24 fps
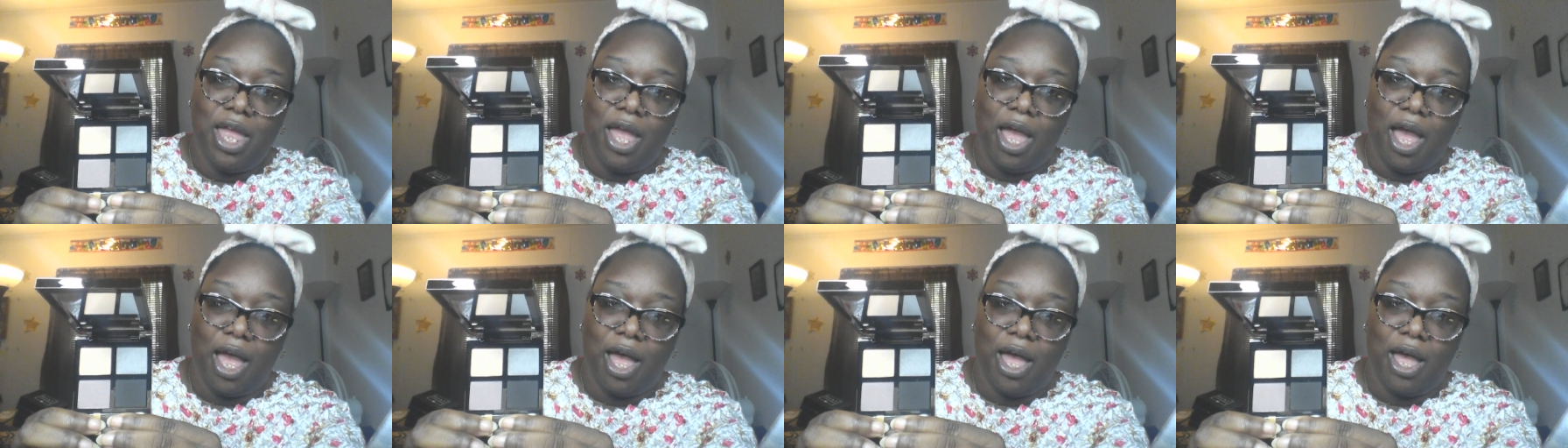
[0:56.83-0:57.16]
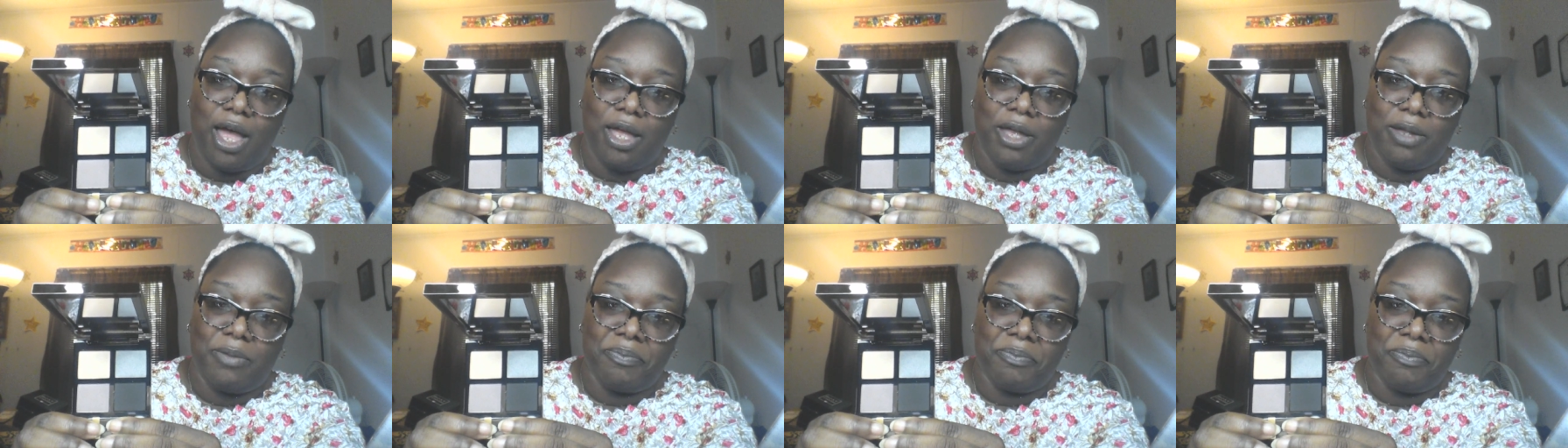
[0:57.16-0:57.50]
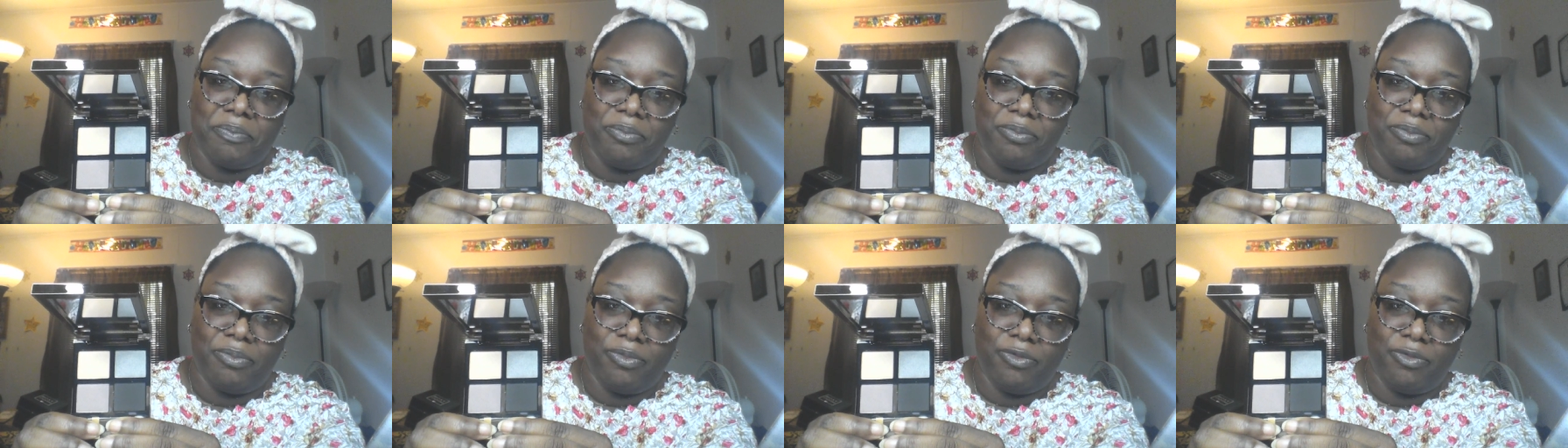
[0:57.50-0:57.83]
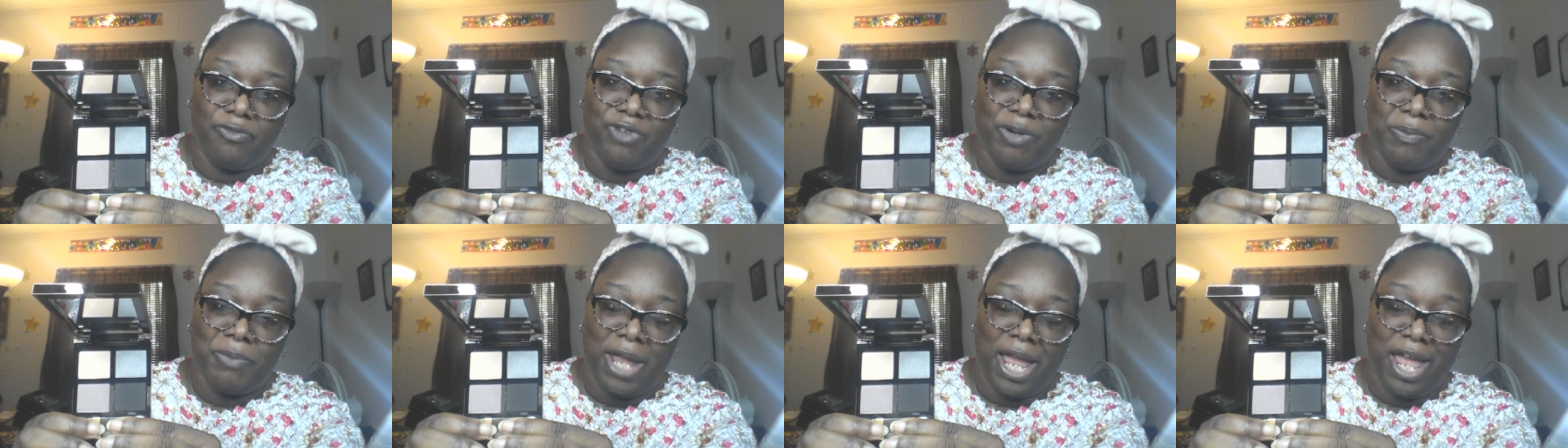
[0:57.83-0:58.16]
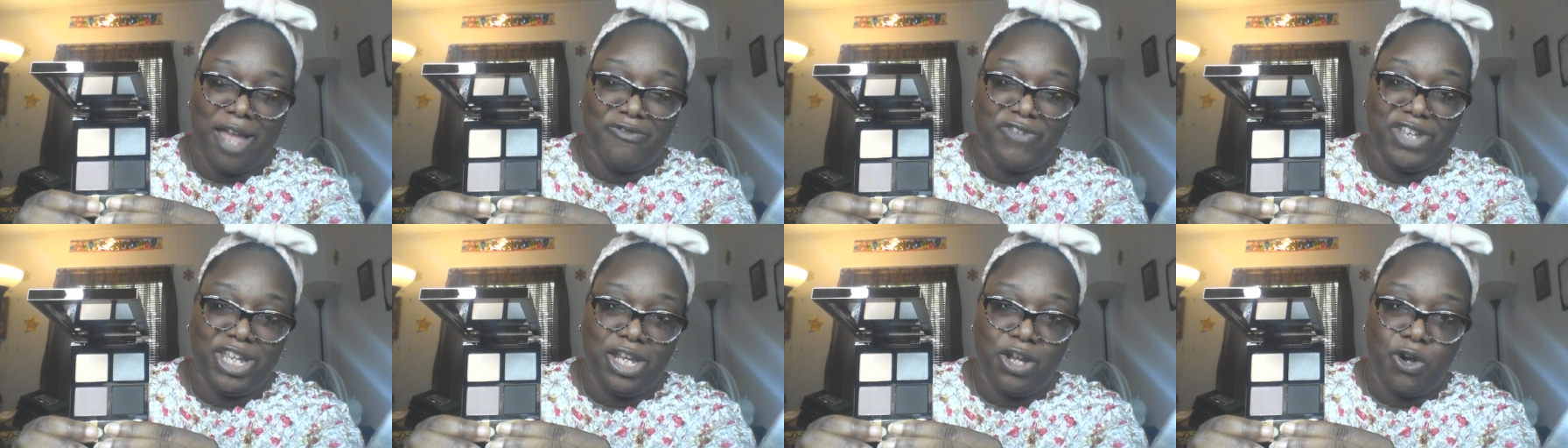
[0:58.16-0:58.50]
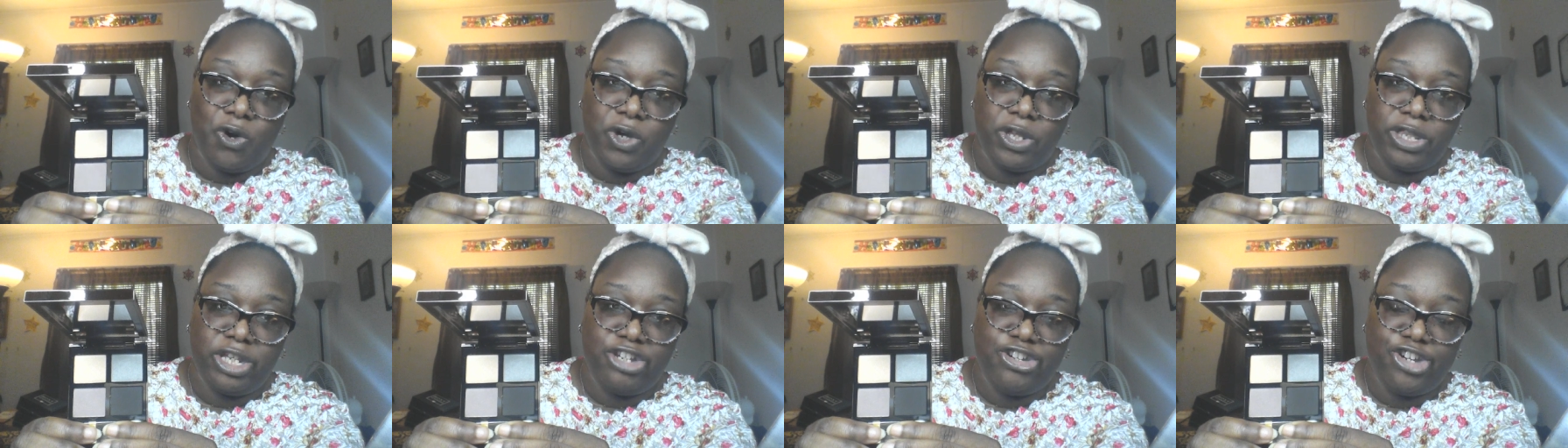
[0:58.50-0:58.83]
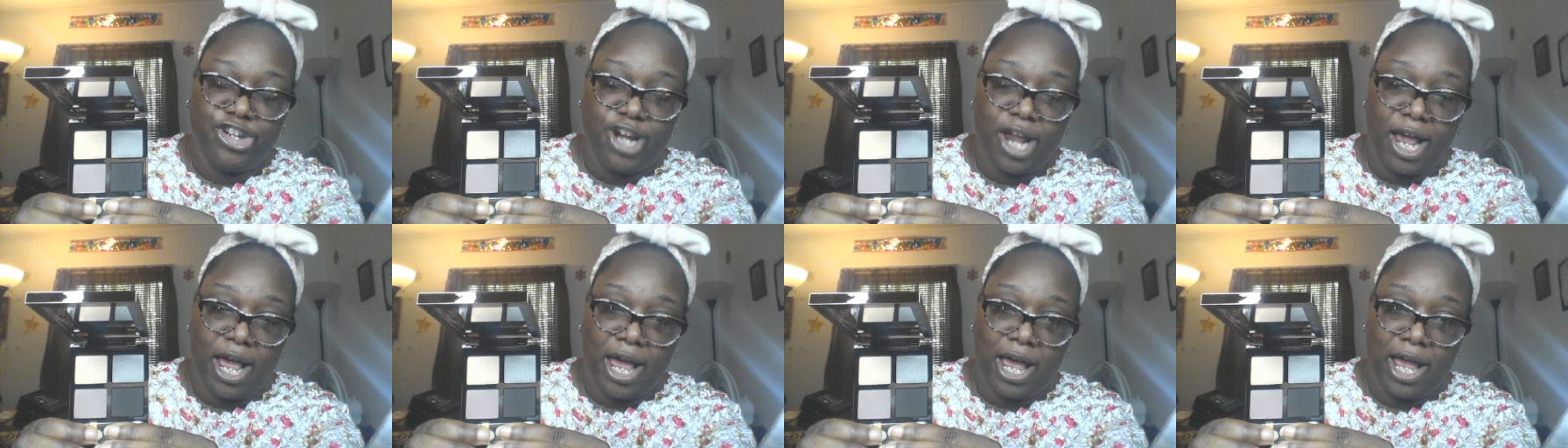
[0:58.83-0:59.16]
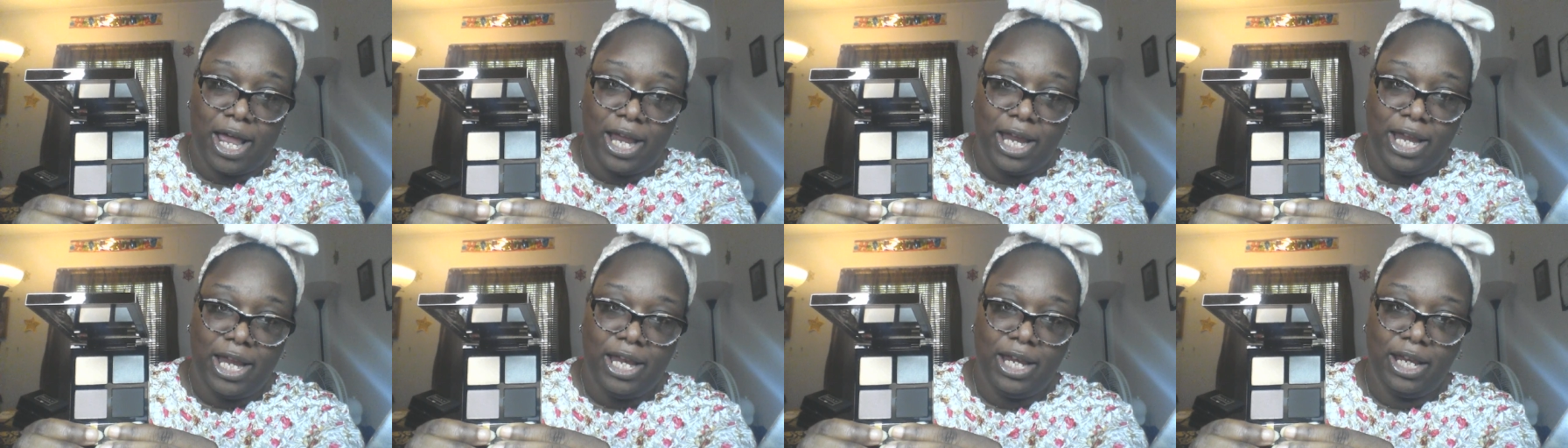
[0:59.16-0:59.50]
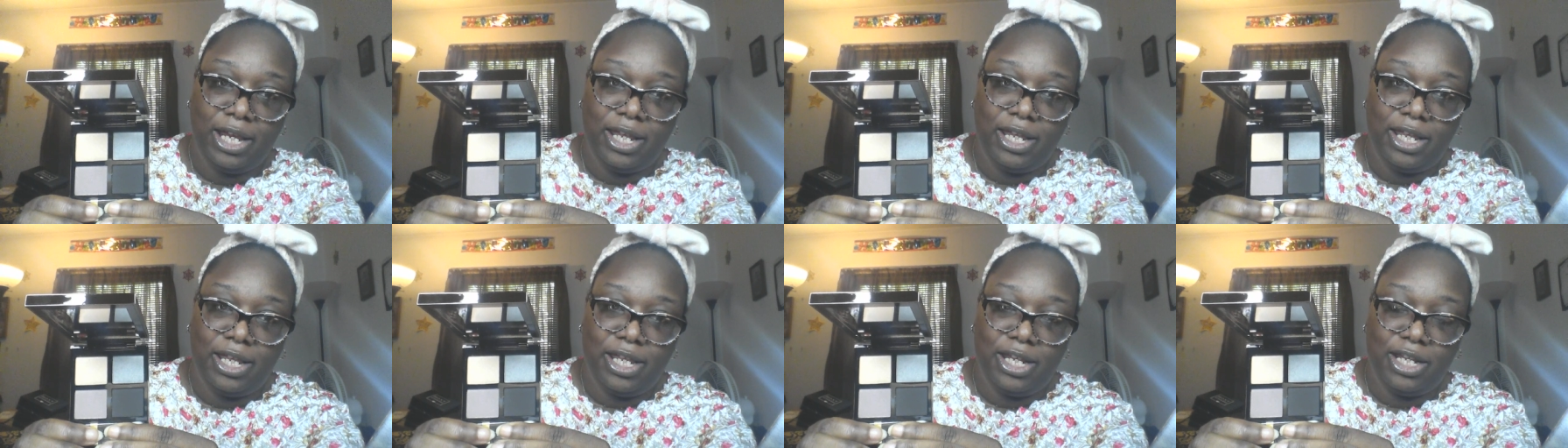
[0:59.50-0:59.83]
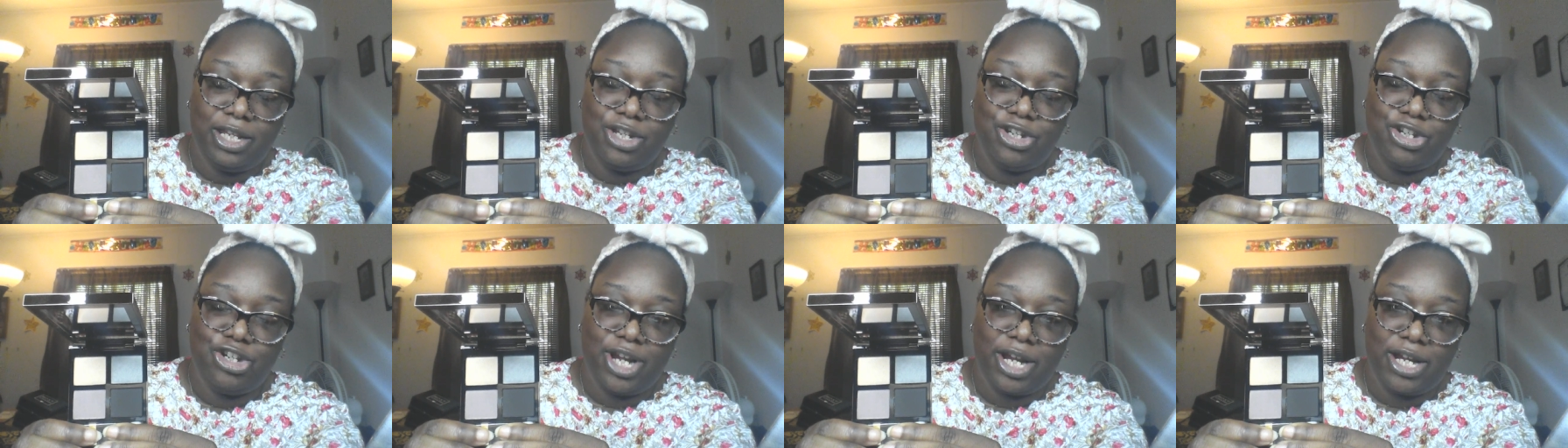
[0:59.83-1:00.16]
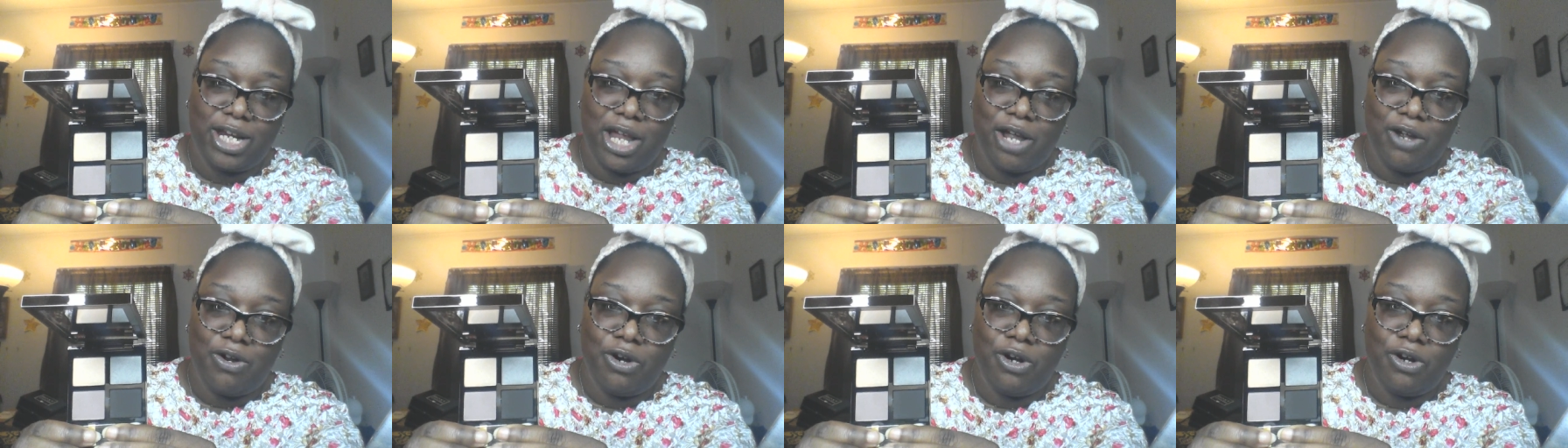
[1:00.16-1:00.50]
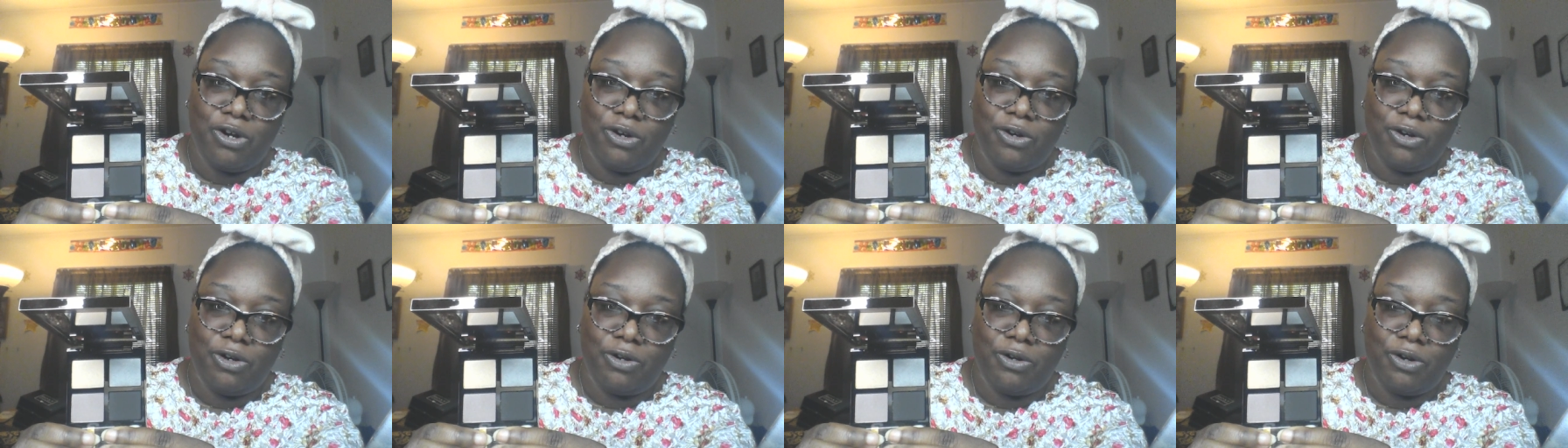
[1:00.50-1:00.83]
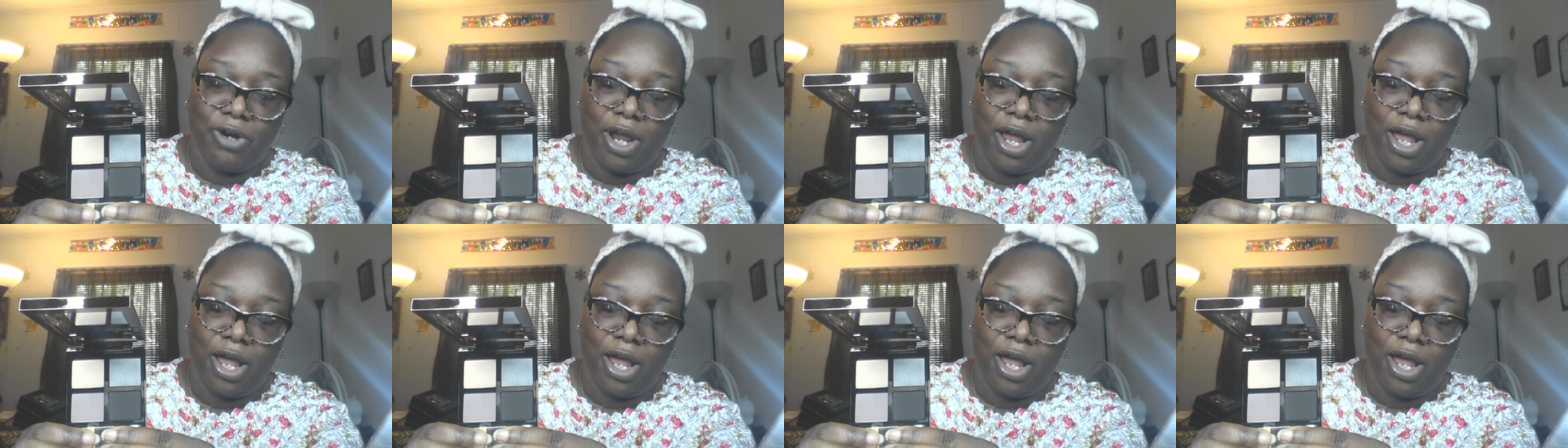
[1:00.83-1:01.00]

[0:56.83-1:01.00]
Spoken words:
from Heavy on the Chai. Check out her